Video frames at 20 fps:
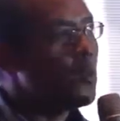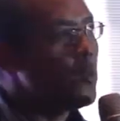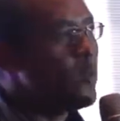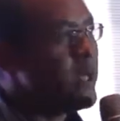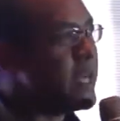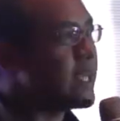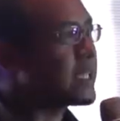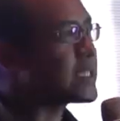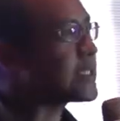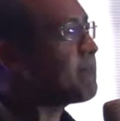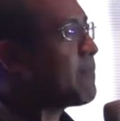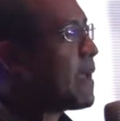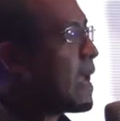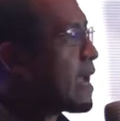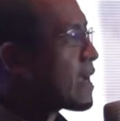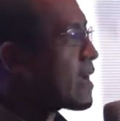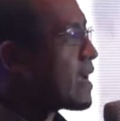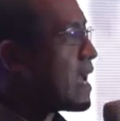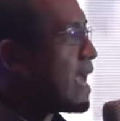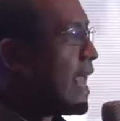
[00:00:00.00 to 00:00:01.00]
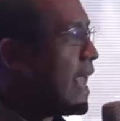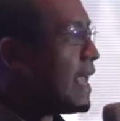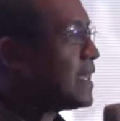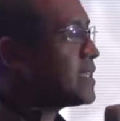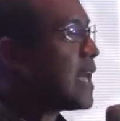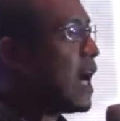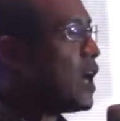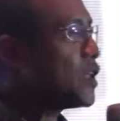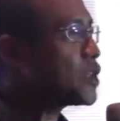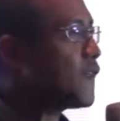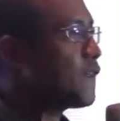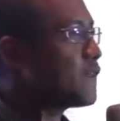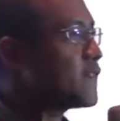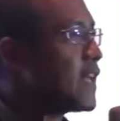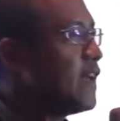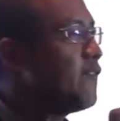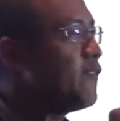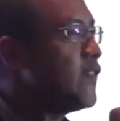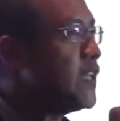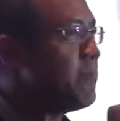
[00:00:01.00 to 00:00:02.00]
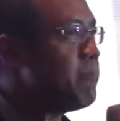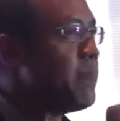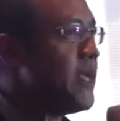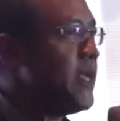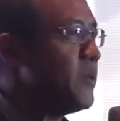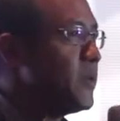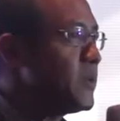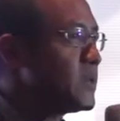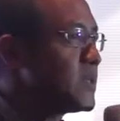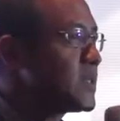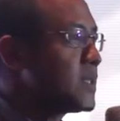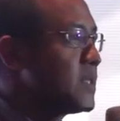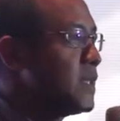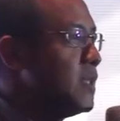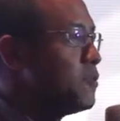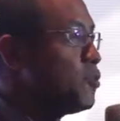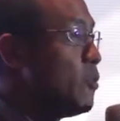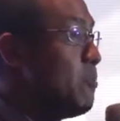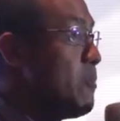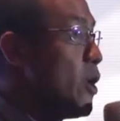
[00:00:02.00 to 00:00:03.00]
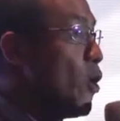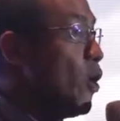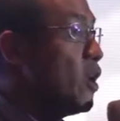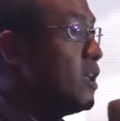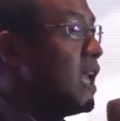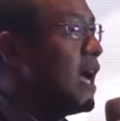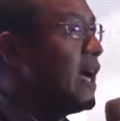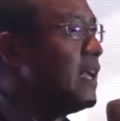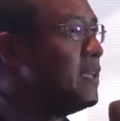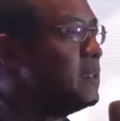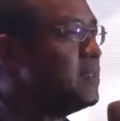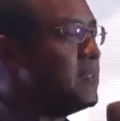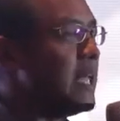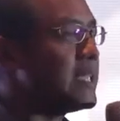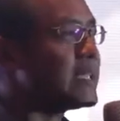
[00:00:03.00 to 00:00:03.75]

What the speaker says: we expect 8 out of 10 Filipinos to be online.